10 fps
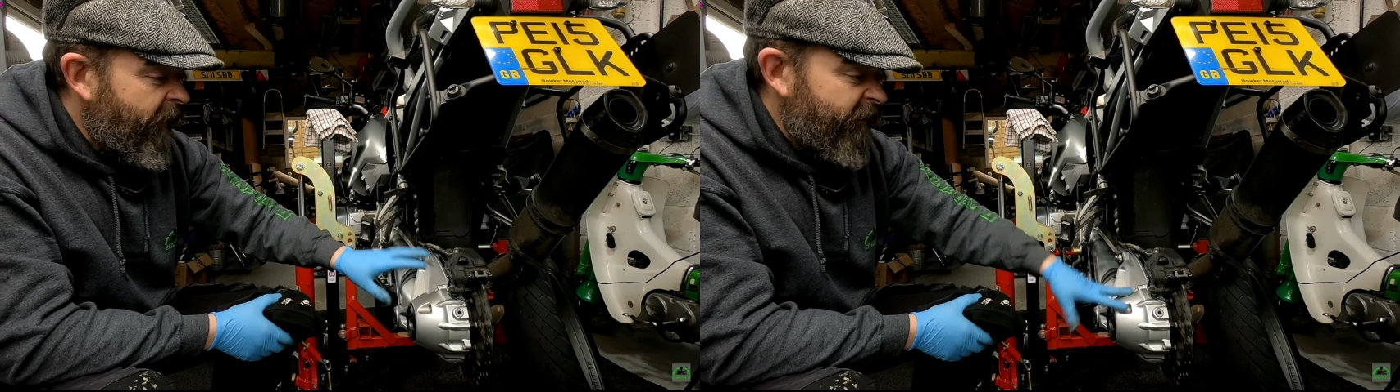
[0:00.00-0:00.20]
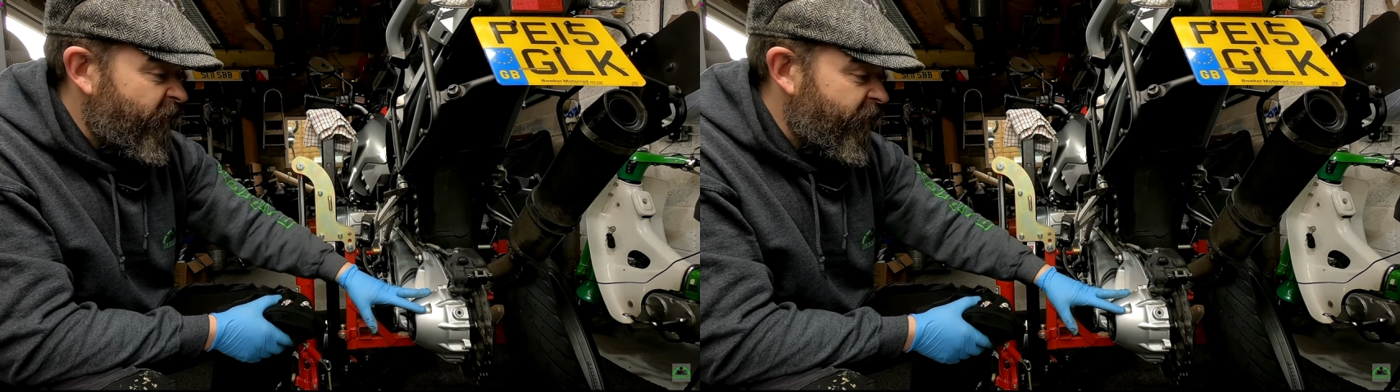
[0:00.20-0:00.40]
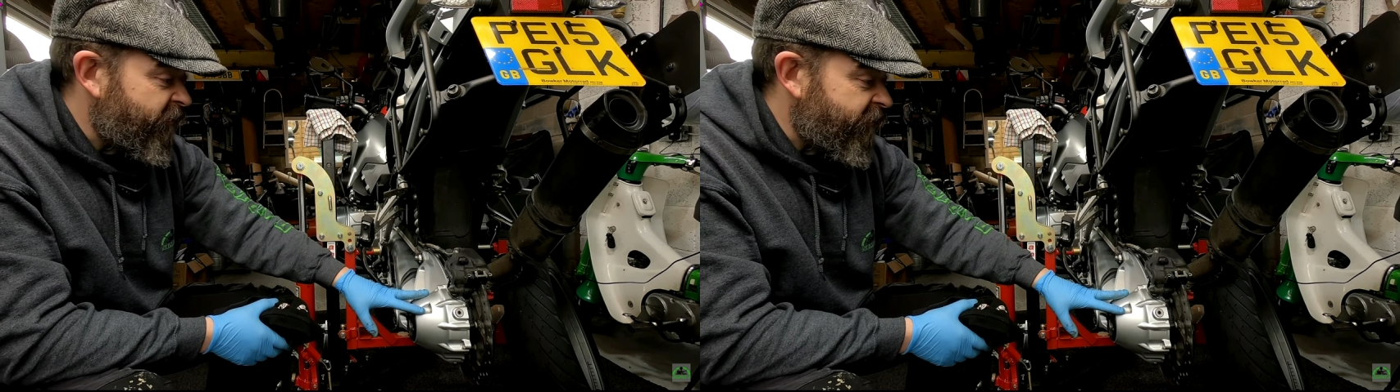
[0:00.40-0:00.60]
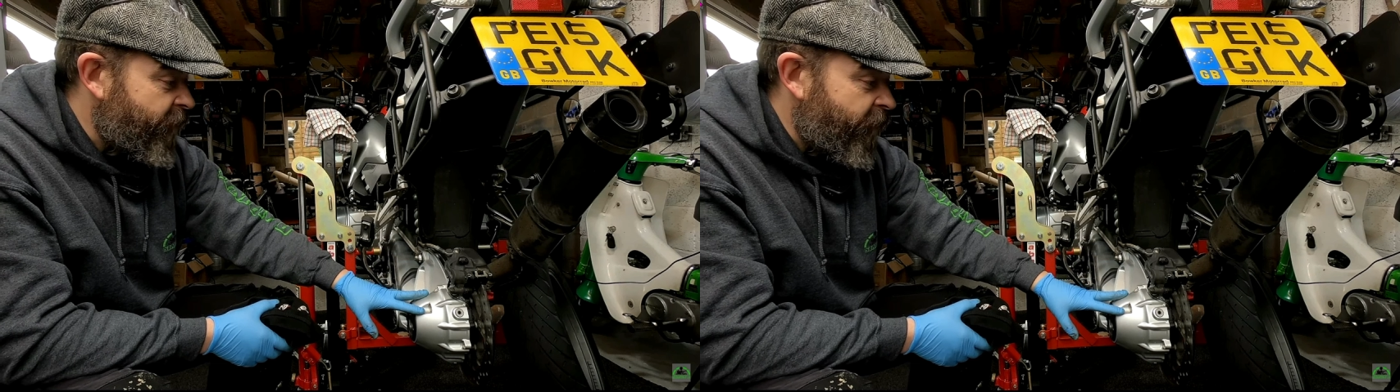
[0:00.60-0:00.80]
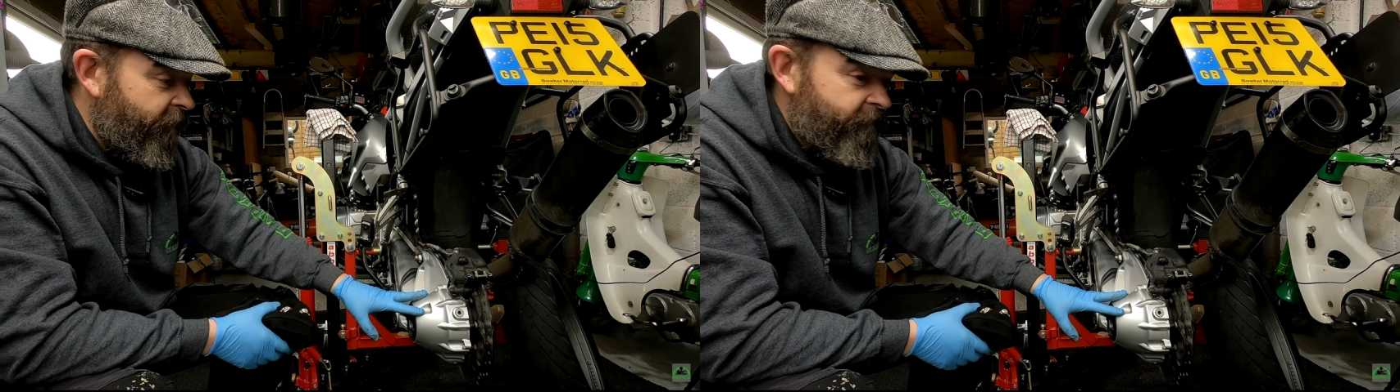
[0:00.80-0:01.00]
I don't think there's
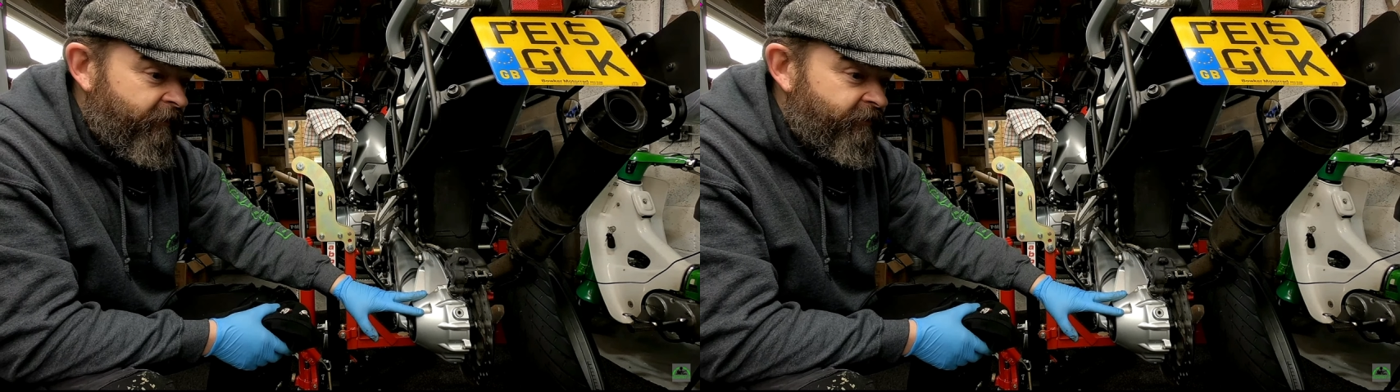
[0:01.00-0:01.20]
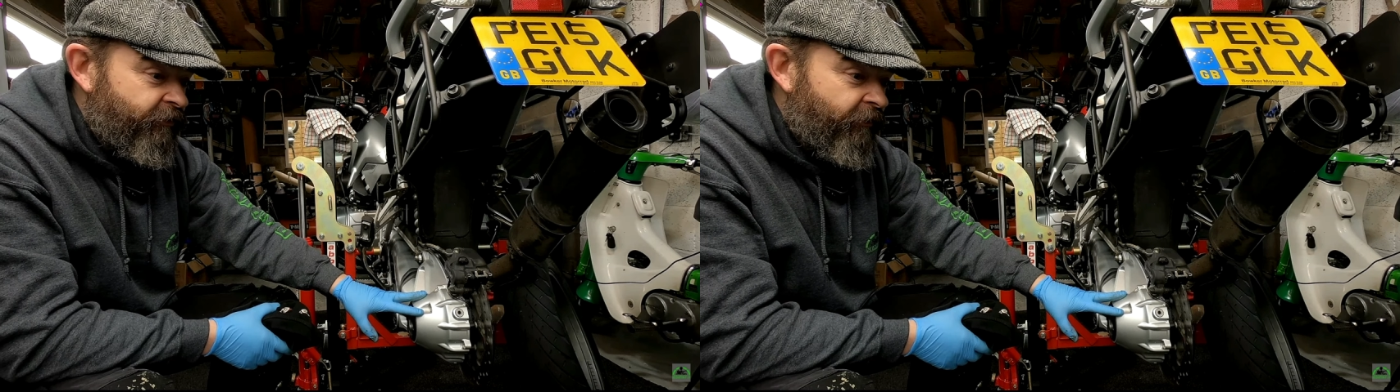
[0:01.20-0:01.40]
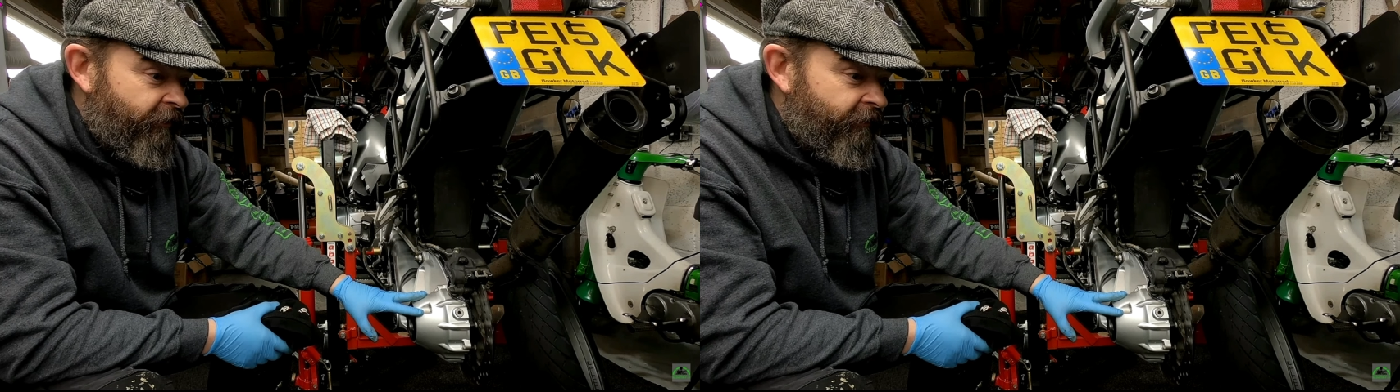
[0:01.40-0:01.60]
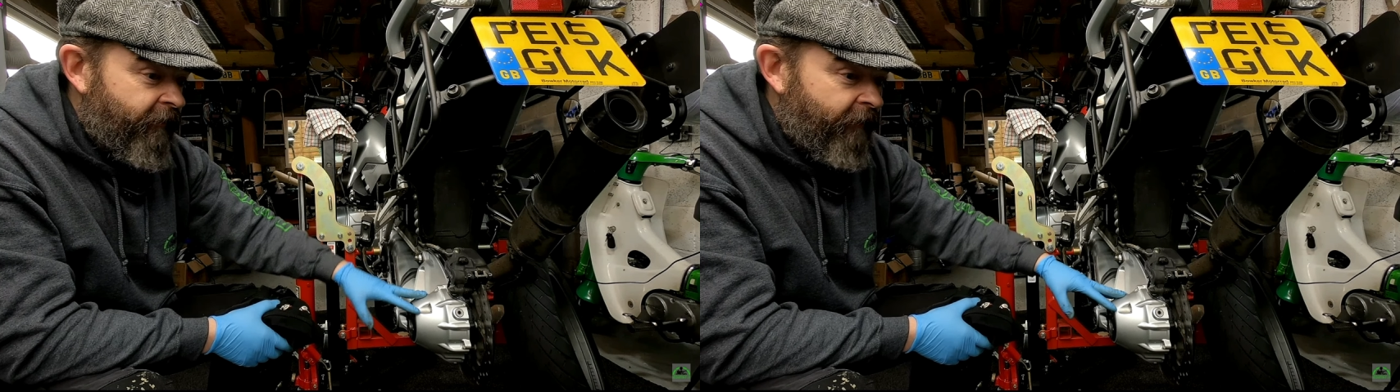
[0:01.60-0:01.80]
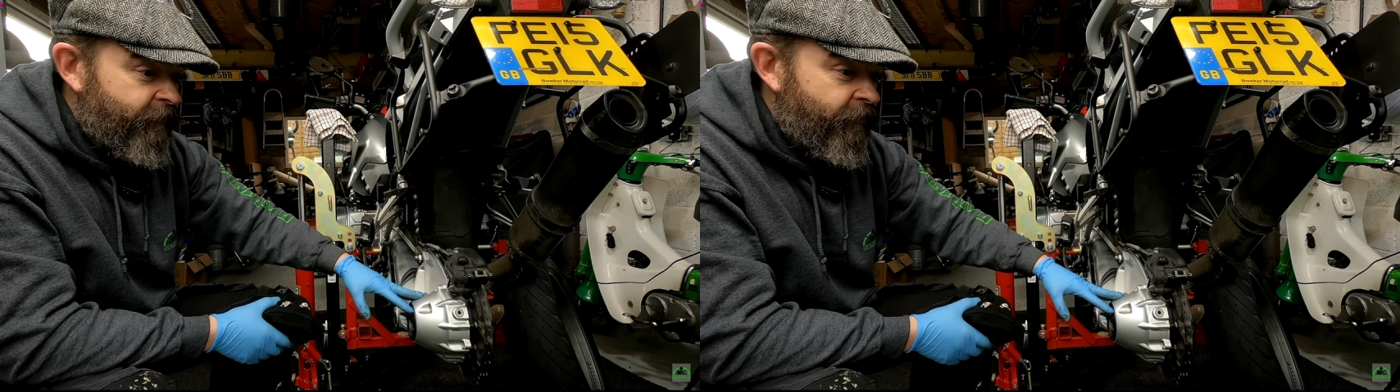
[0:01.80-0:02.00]
any point in showing you
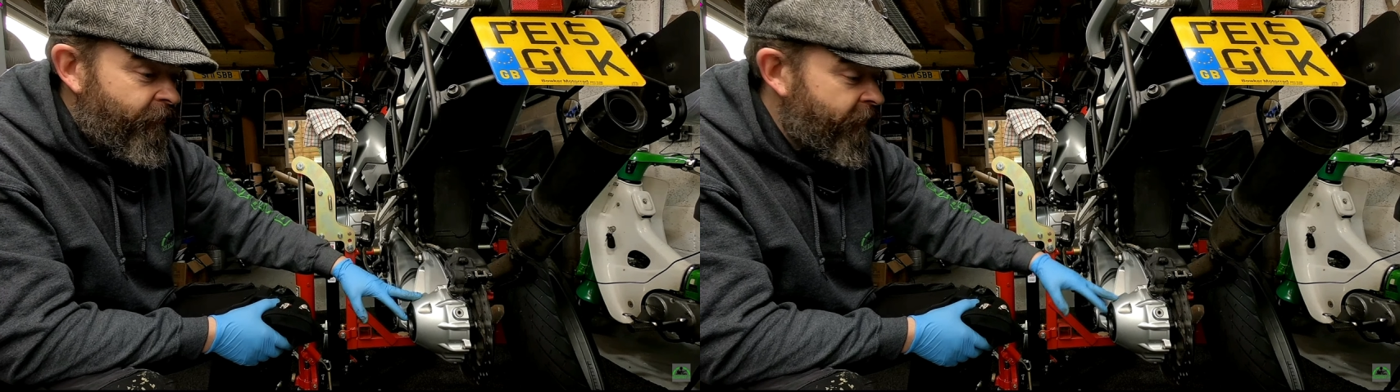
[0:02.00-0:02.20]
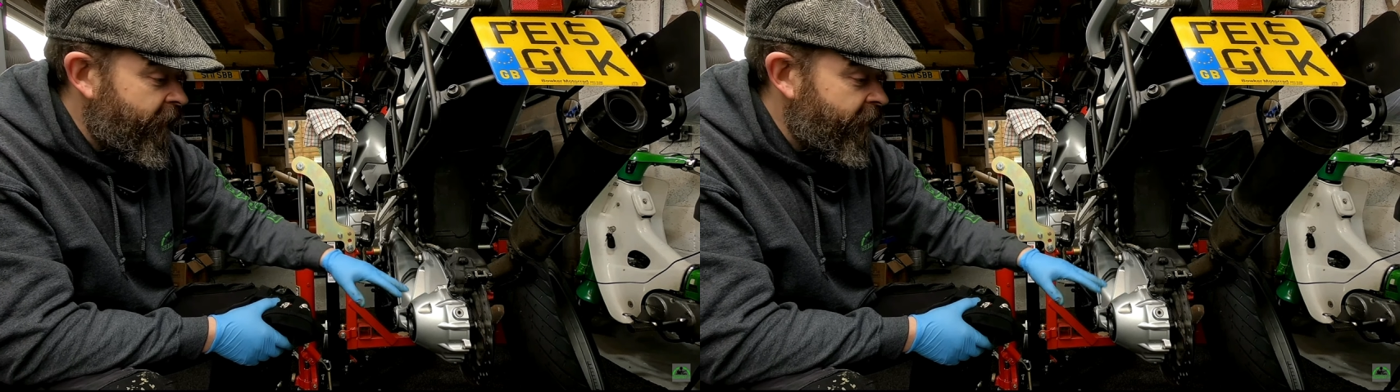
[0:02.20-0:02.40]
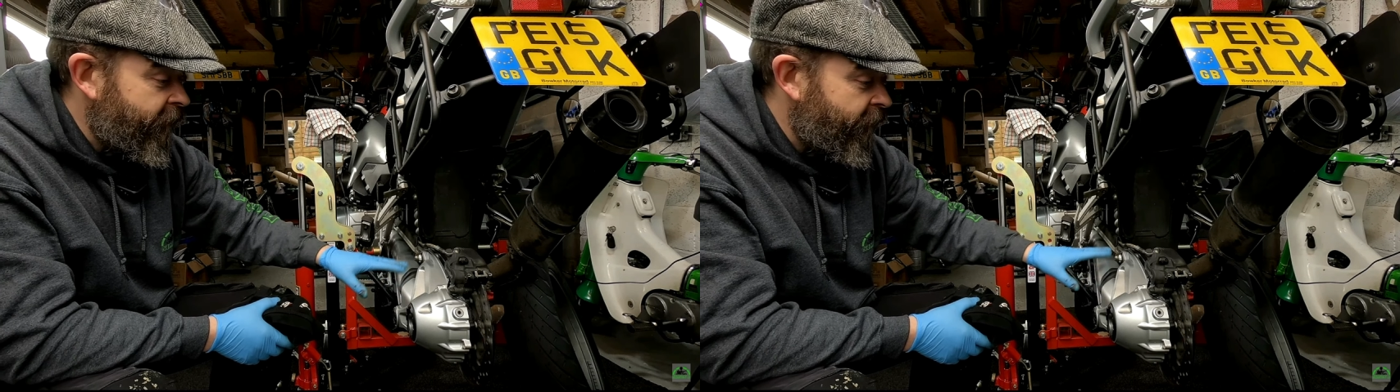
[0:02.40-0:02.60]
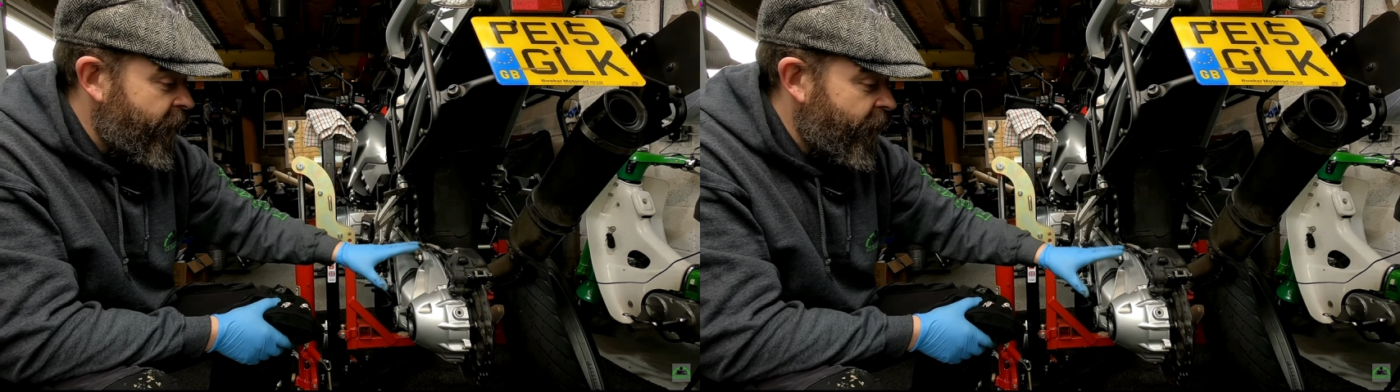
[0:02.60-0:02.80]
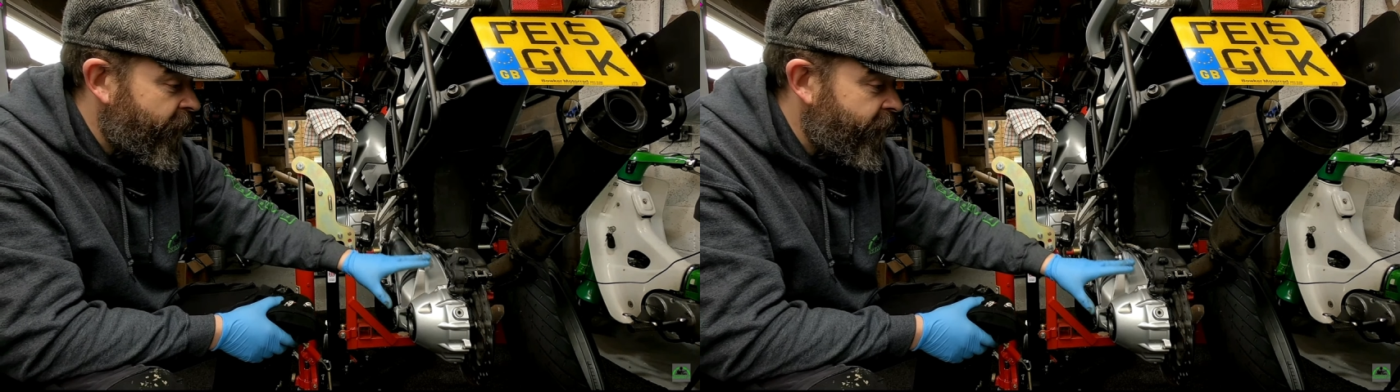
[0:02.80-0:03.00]
how to do that. I think you
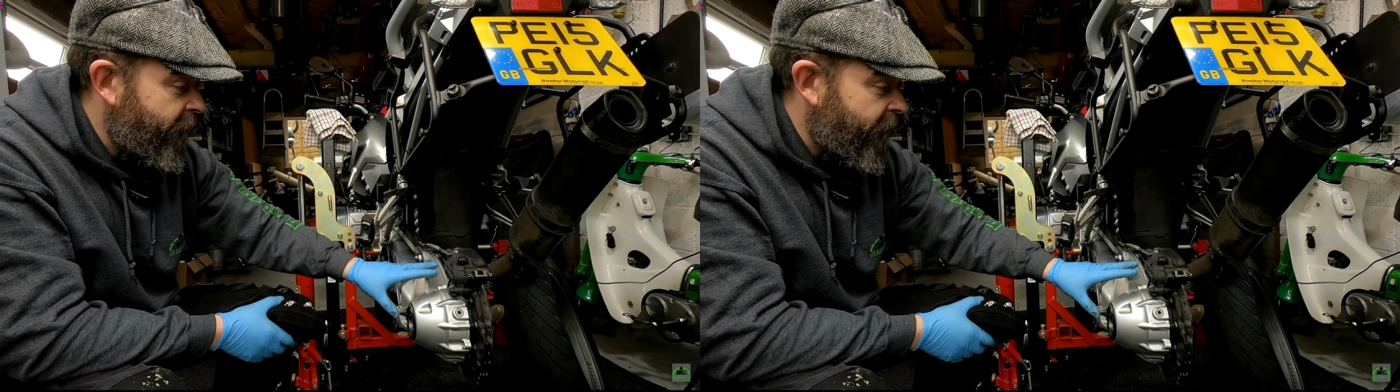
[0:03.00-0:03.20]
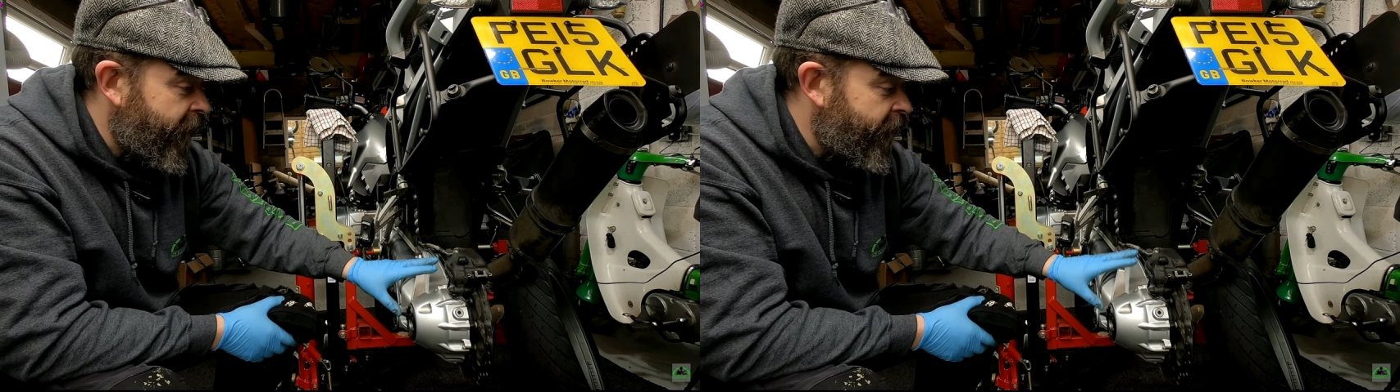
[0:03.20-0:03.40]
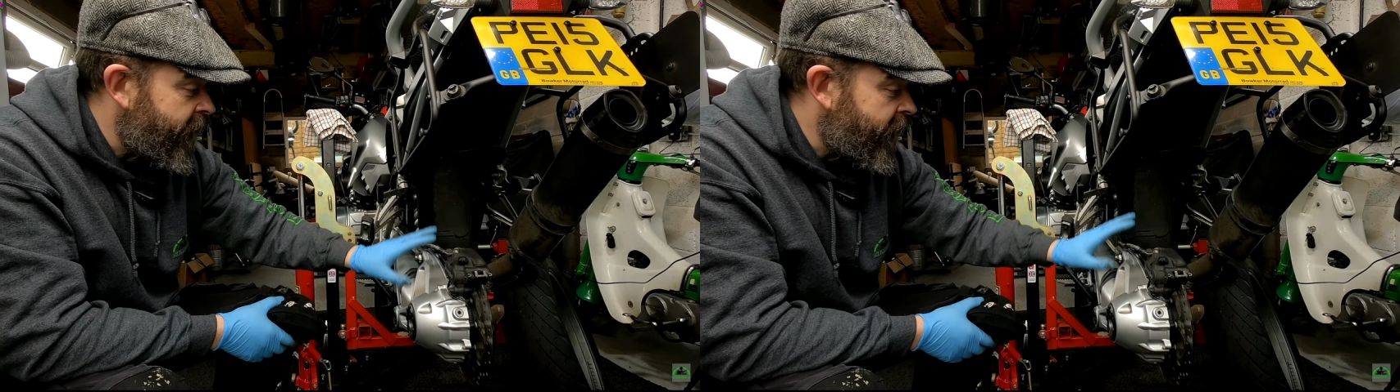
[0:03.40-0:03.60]
can all do that.